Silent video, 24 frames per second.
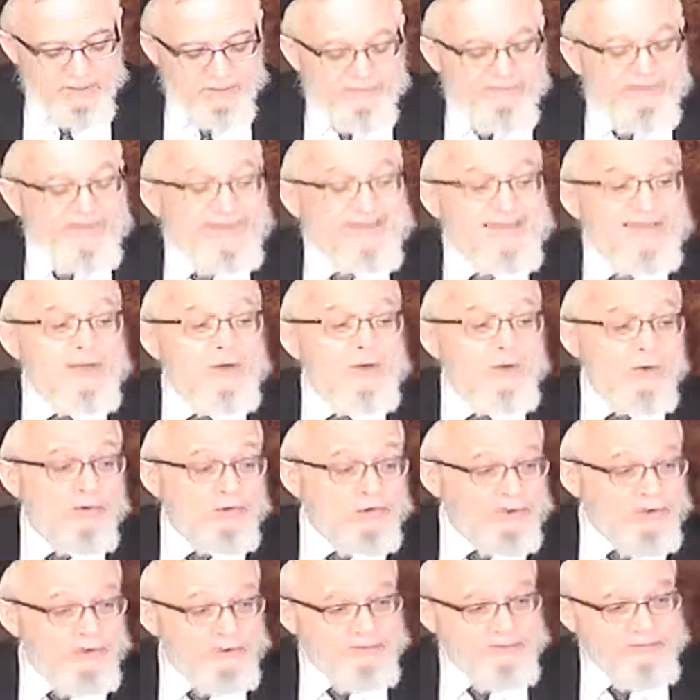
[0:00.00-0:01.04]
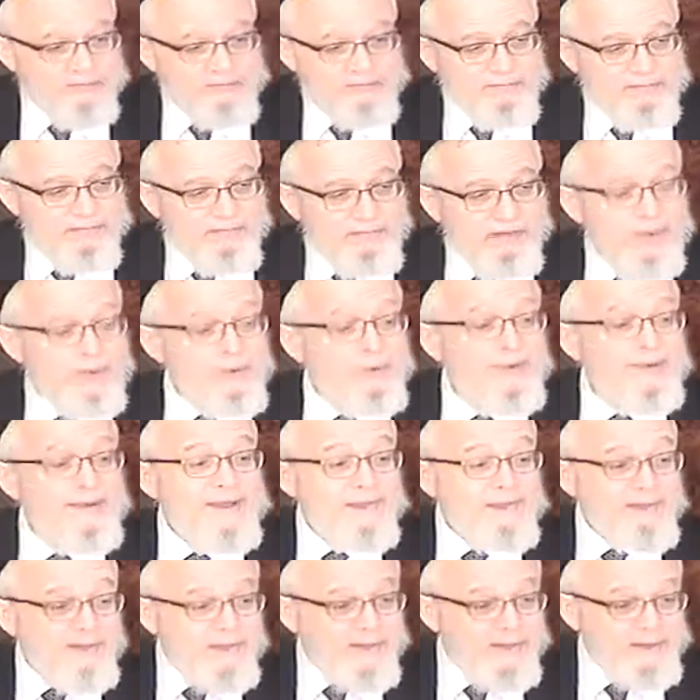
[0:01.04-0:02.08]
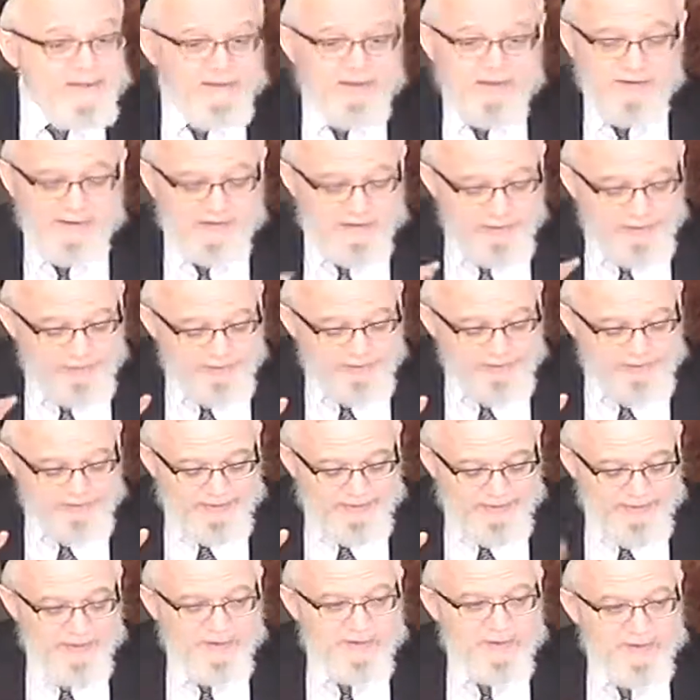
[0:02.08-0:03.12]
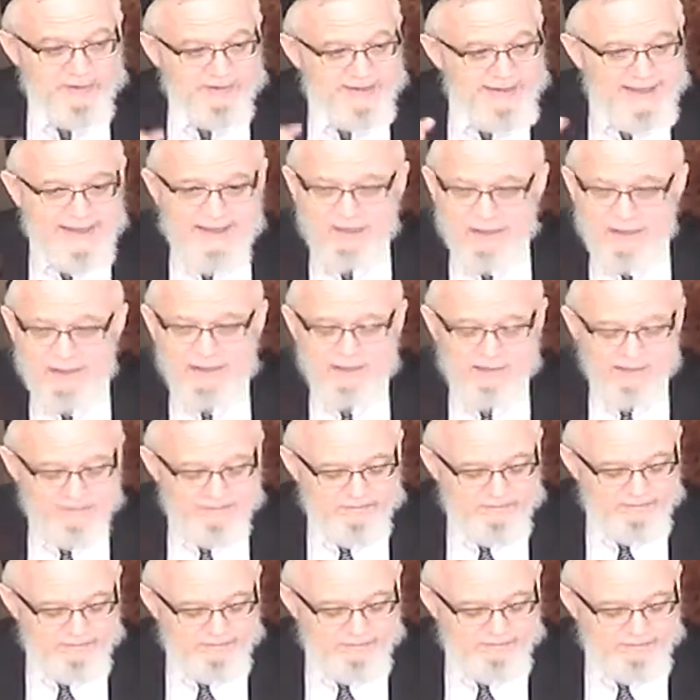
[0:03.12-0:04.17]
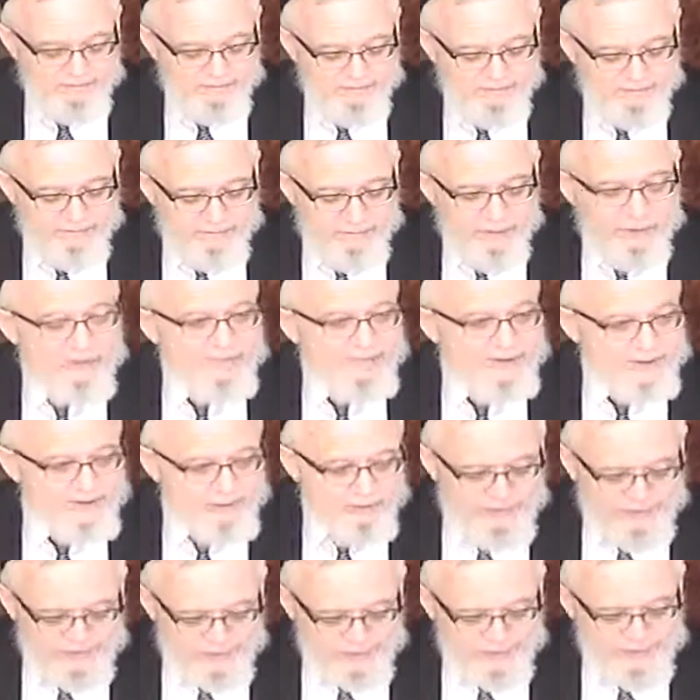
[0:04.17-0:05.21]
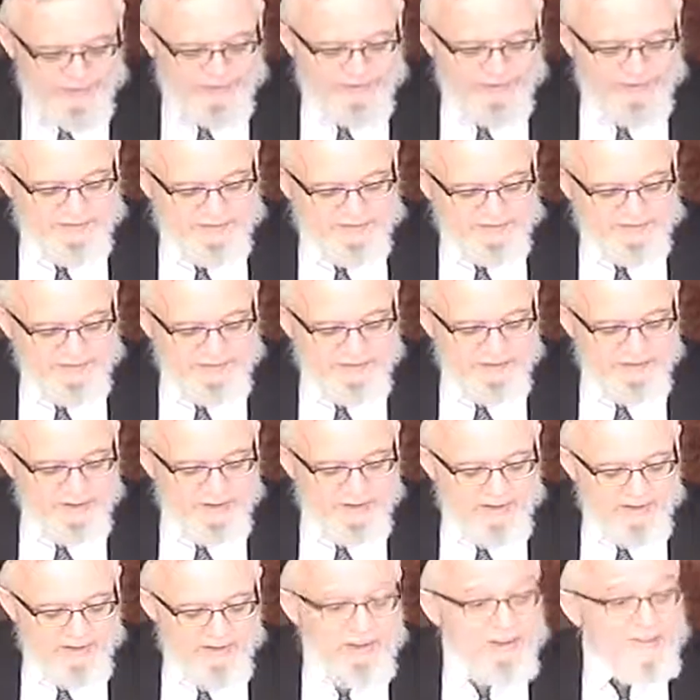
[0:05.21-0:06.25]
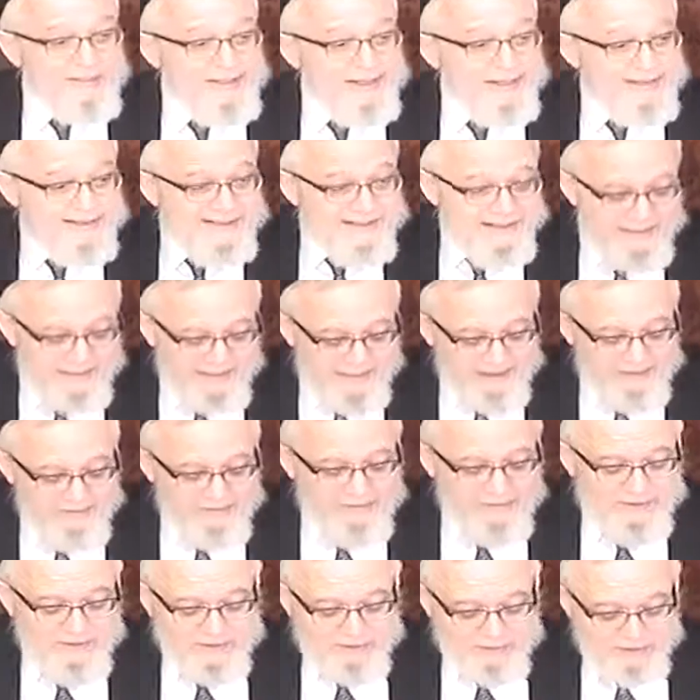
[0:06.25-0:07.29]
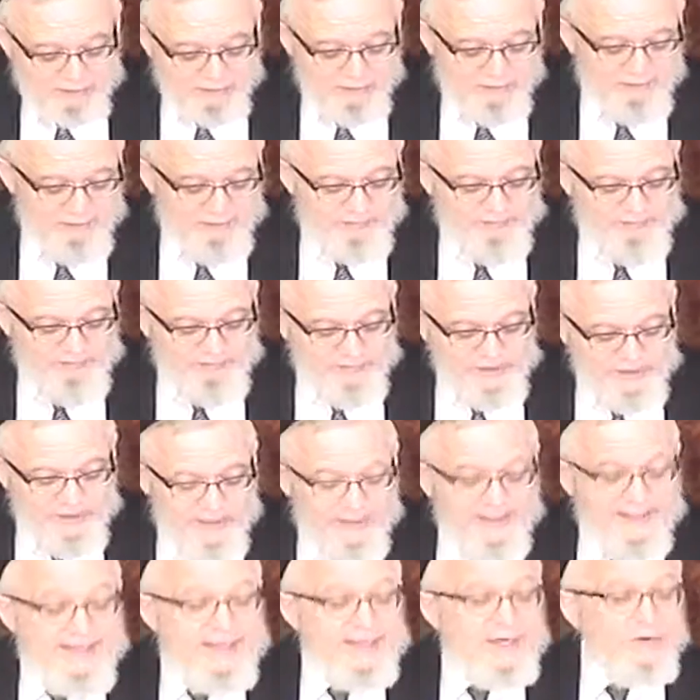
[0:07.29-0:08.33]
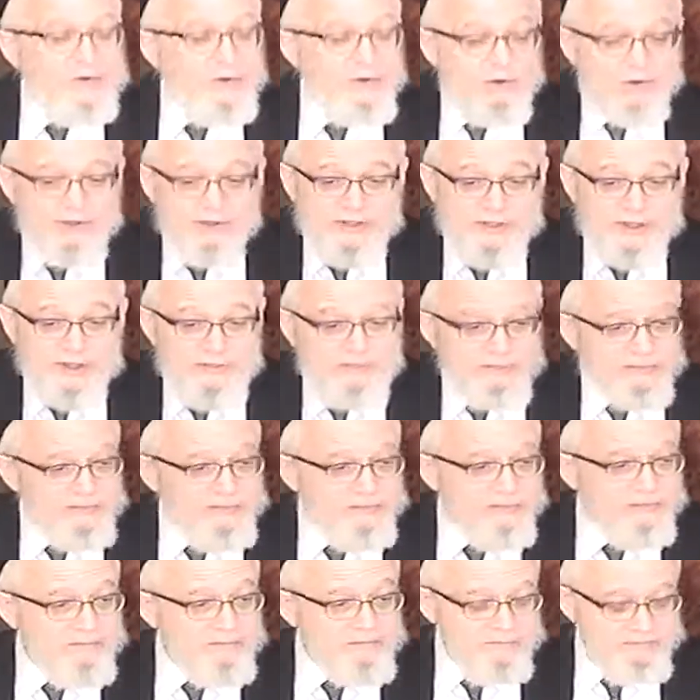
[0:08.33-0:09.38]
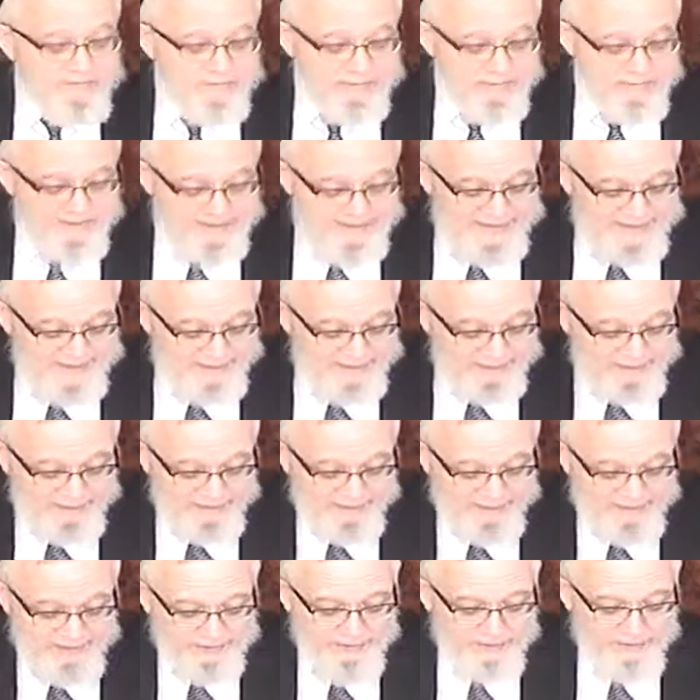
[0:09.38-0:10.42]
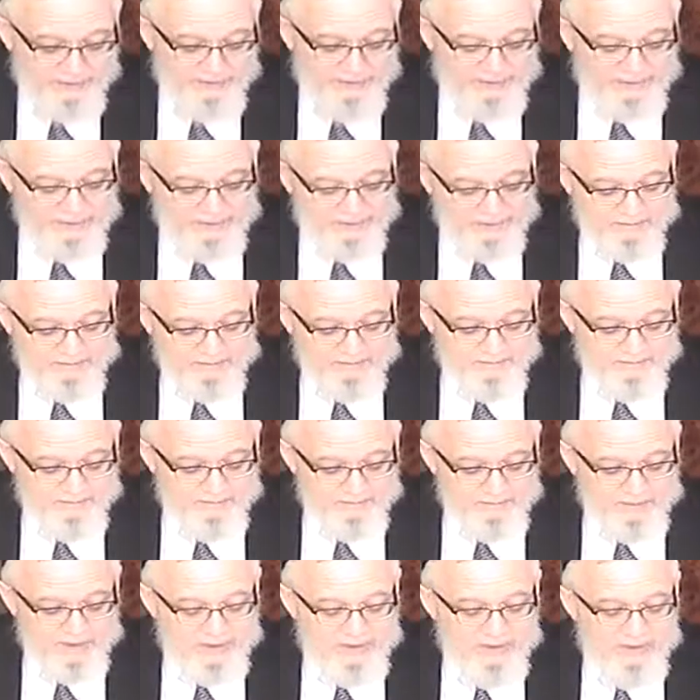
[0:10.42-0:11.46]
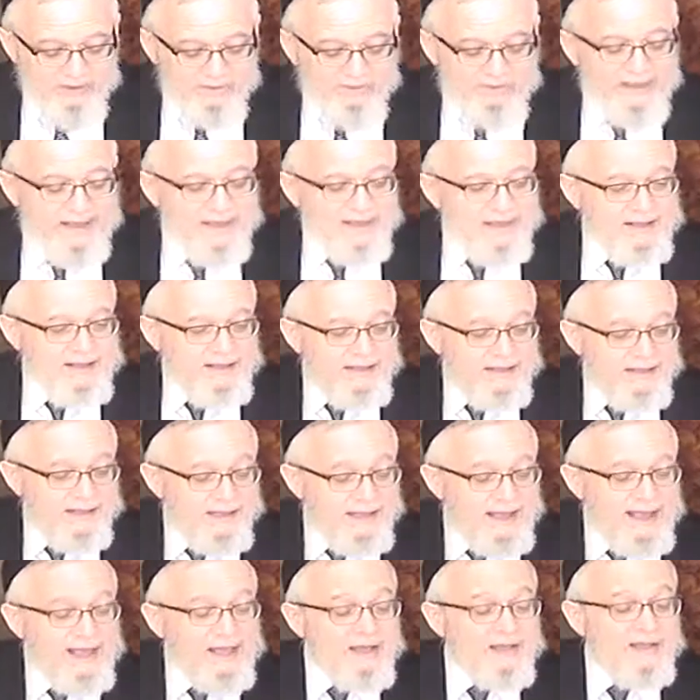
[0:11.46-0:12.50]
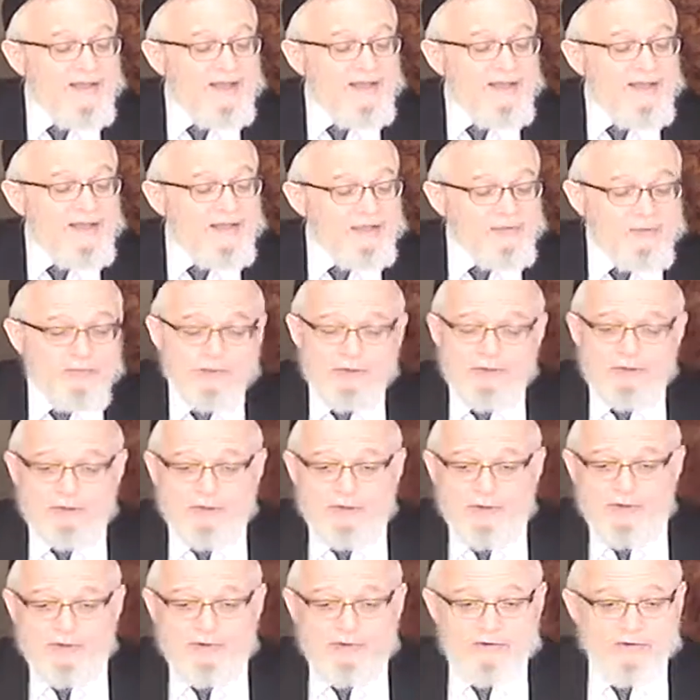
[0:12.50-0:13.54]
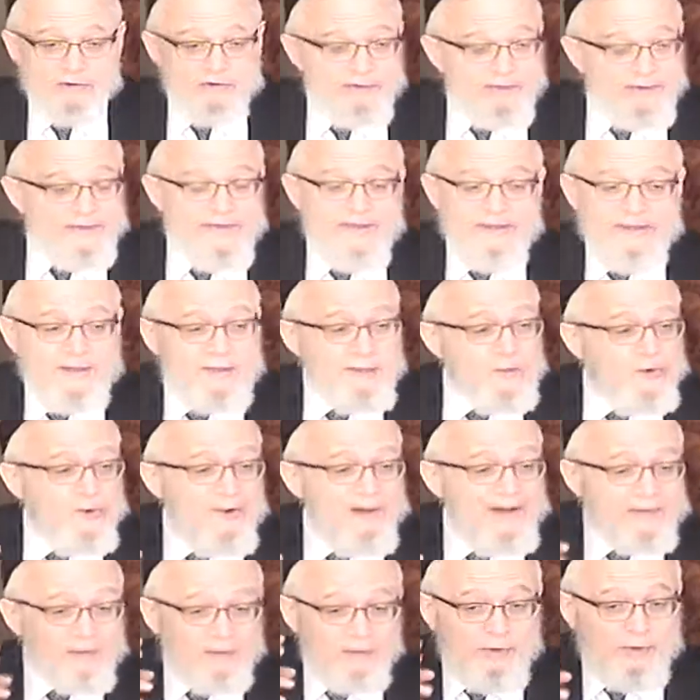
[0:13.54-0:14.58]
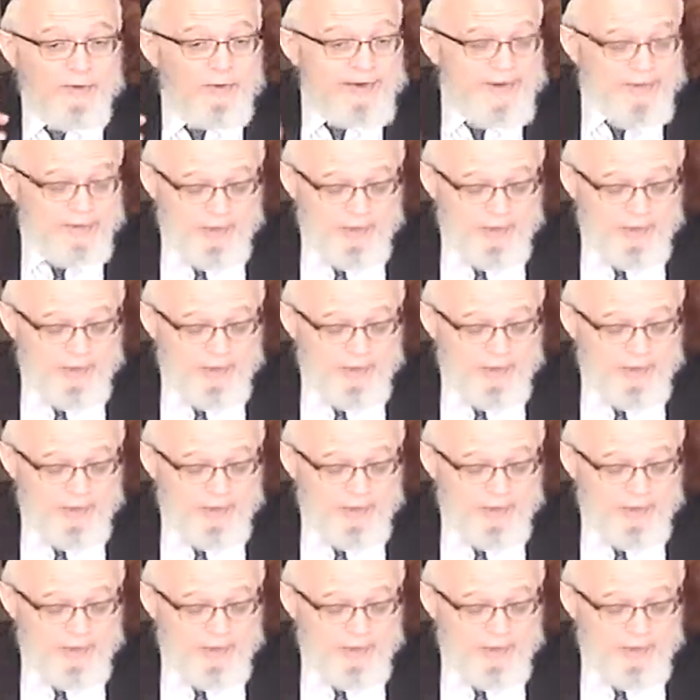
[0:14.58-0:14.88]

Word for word: V'inu osam, they will be afflicted. So three things. Ger, they'll be strangers. They'll be enslaved is two. Inu osam, three. Ba'akein yetsu b'chush gadol. Then they will go out with great